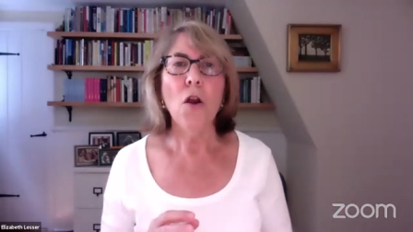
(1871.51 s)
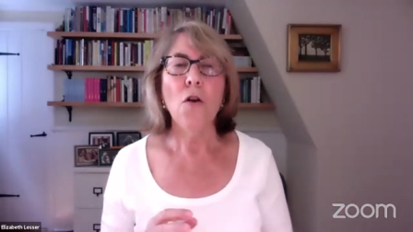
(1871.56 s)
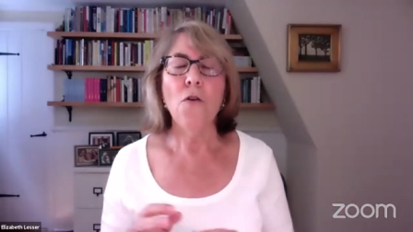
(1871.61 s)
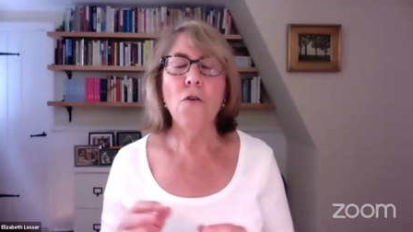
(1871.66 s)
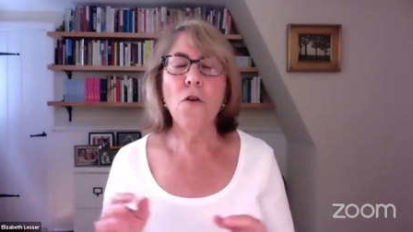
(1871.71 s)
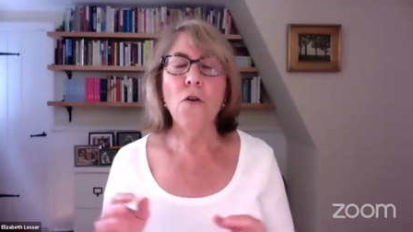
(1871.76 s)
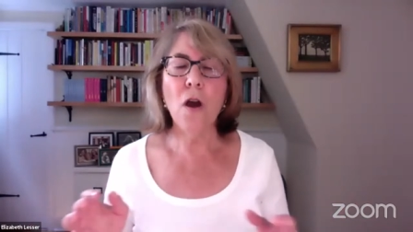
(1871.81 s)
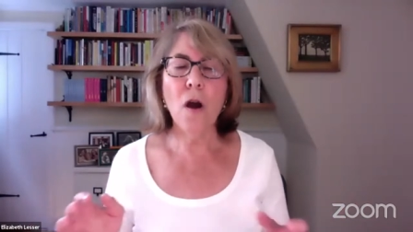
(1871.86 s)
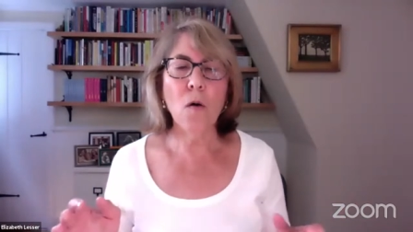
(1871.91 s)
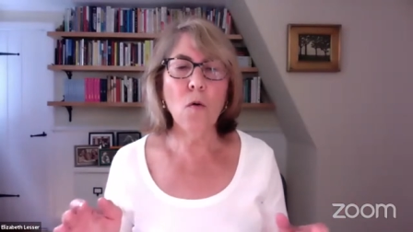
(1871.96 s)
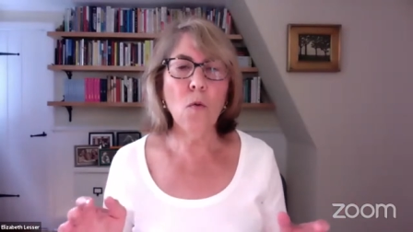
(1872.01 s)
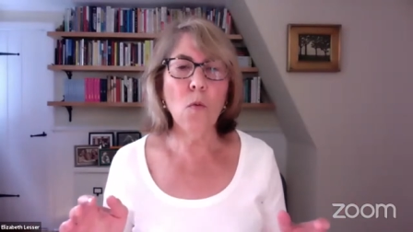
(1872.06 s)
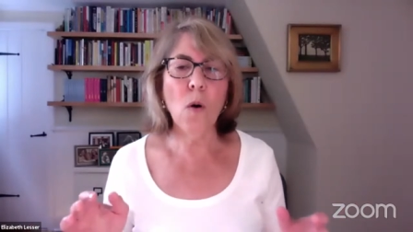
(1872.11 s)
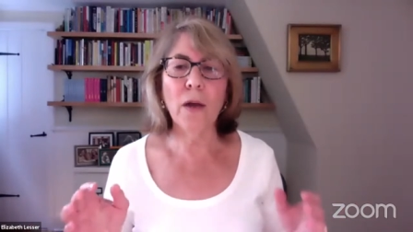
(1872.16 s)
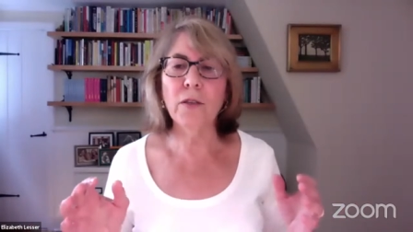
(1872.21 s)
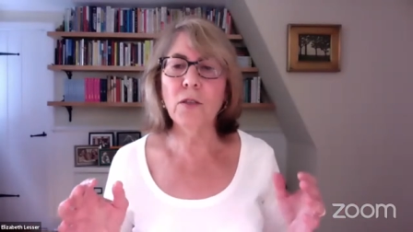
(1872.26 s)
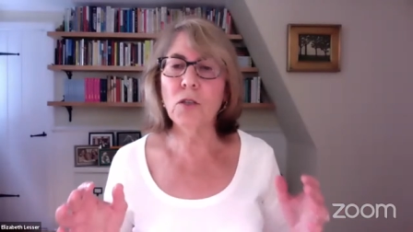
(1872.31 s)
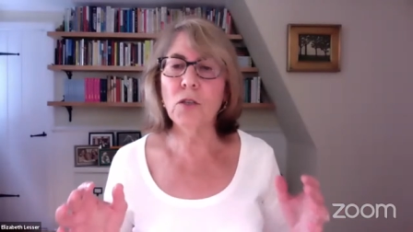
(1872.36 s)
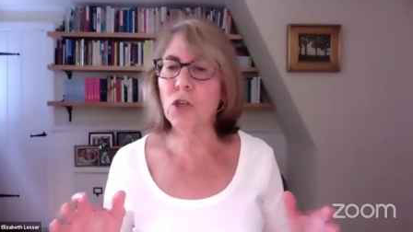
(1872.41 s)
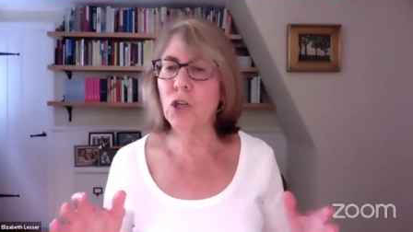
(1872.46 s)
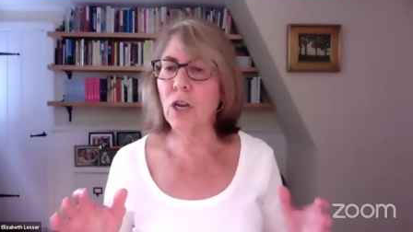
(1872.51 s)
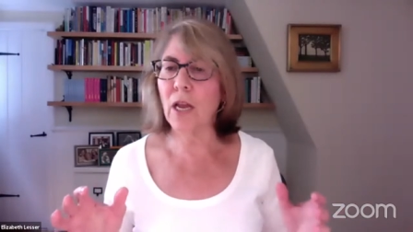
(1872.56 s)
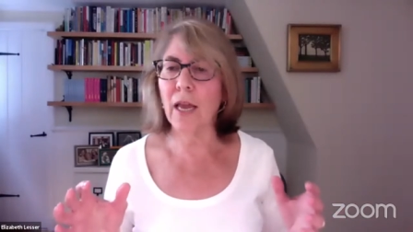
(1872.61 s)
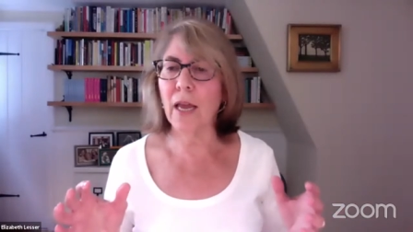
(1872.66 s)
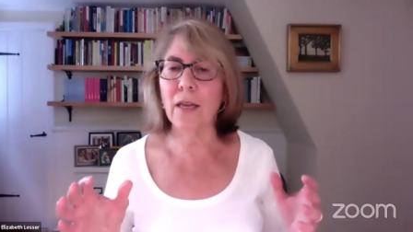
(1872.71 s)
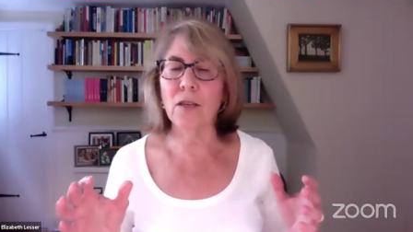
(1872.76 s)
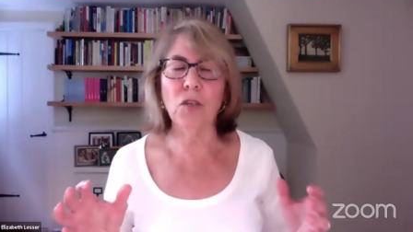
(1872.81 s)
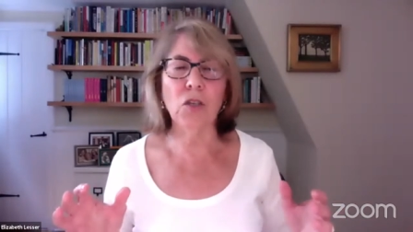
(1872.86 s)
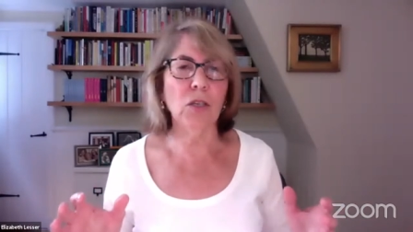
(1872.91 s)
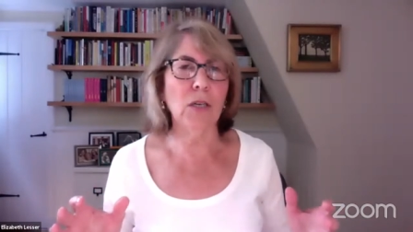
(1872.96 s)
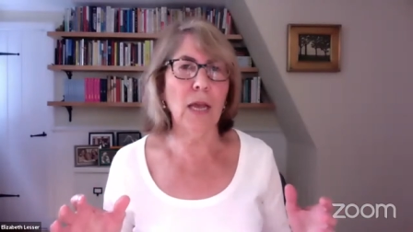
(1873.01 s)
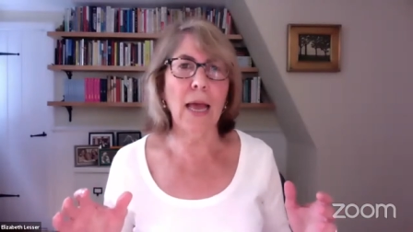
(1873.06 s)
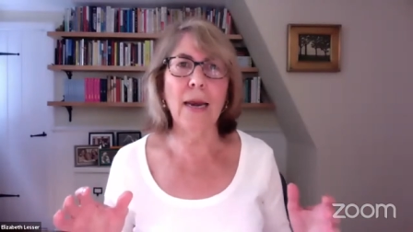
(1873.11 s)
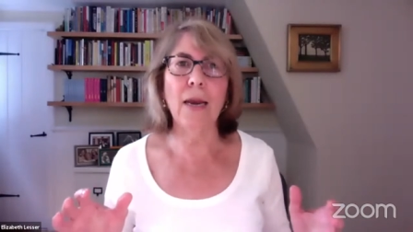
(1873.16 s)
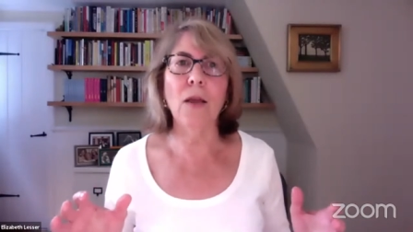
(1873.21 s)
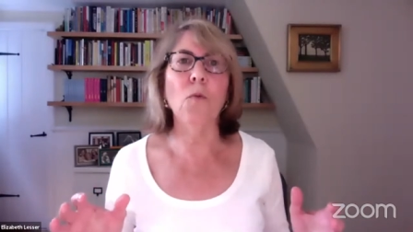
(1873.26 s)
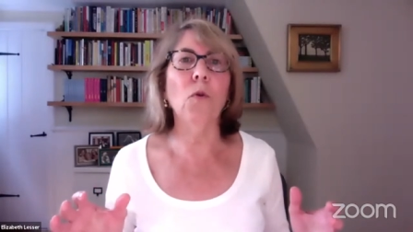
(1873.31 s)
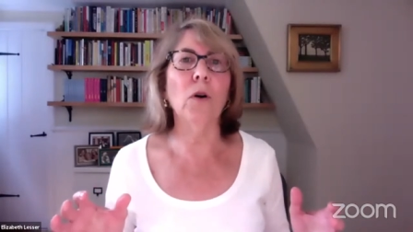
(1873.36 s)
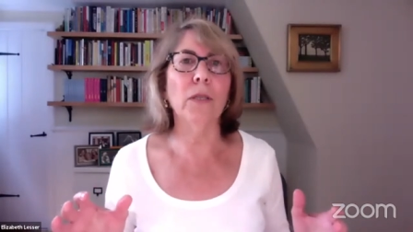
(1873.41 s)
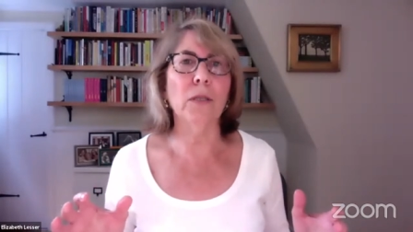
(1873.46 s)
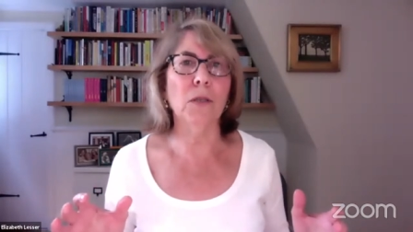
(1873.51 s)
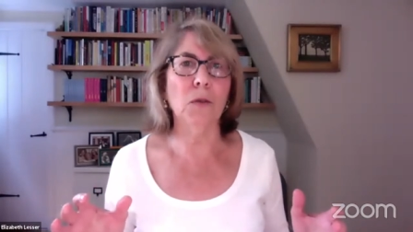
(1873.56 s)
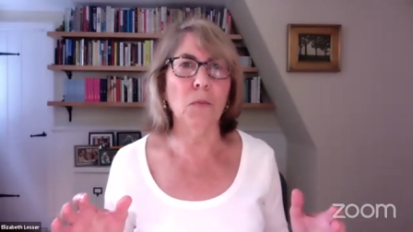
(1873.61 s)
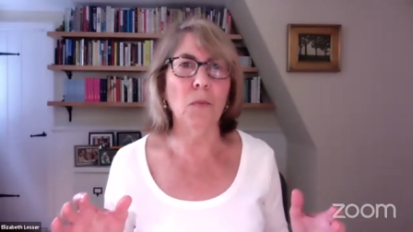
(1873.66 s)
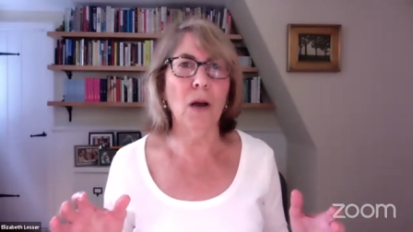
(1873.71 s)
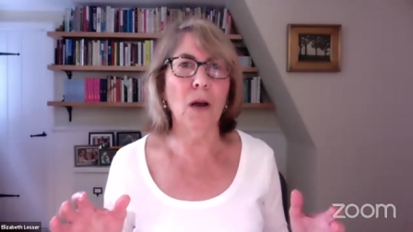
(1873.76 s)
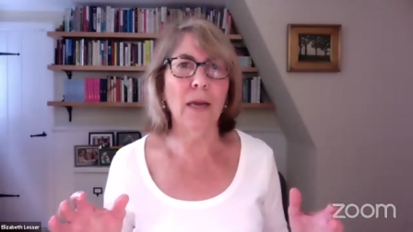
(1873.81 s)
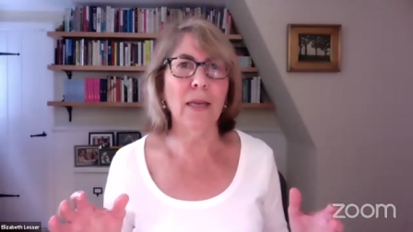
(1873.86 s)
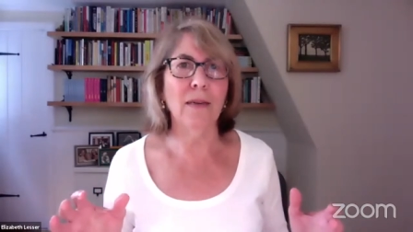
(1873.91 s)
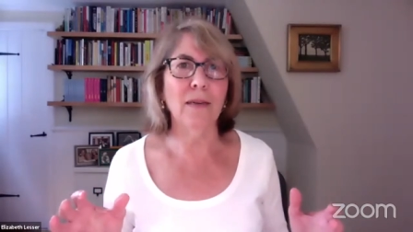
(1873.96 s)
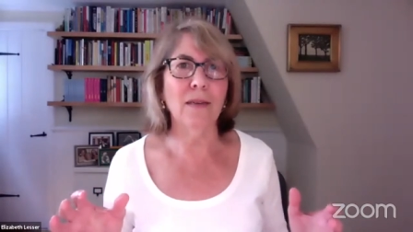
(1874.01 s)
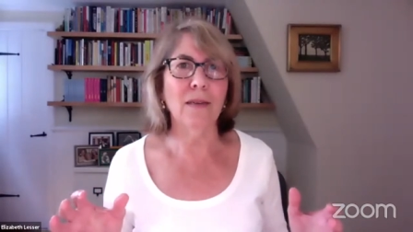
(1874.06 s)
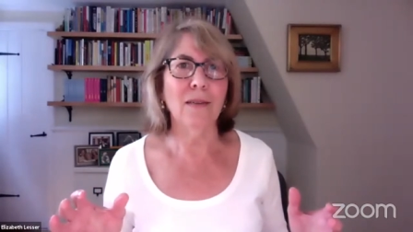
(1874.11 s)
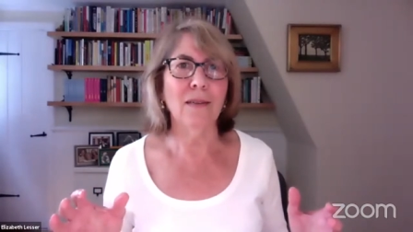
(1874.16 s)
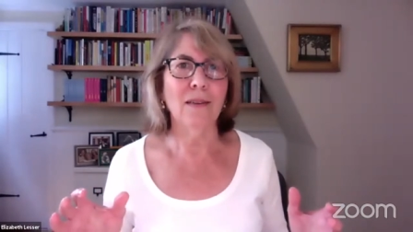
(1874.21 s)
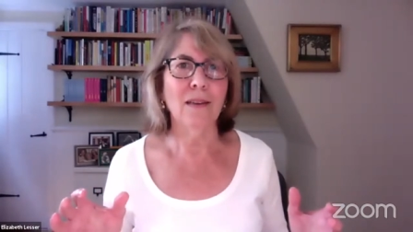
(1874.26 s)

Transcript: No one changed anyone's mind.